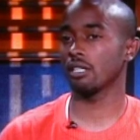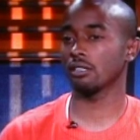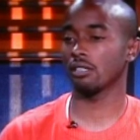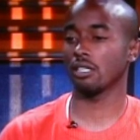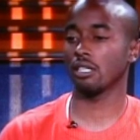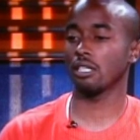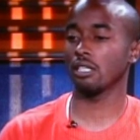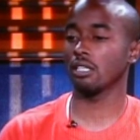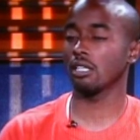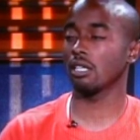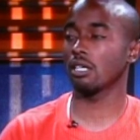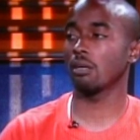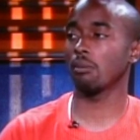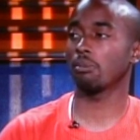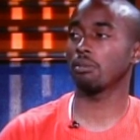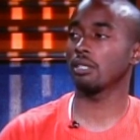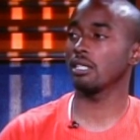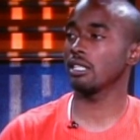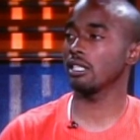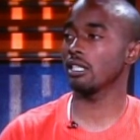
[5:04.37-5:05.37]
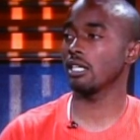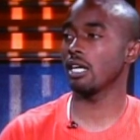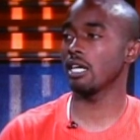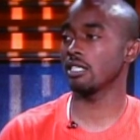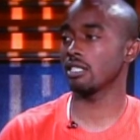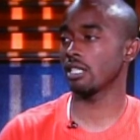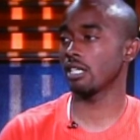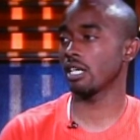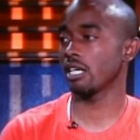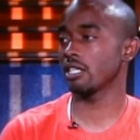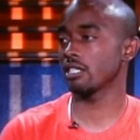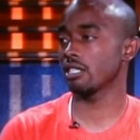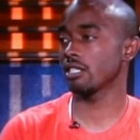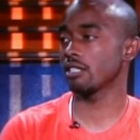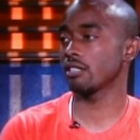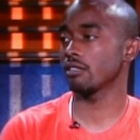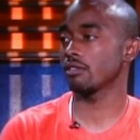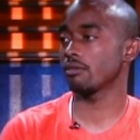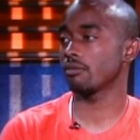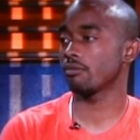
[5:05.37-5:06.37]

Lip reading: because they're getting a complete education.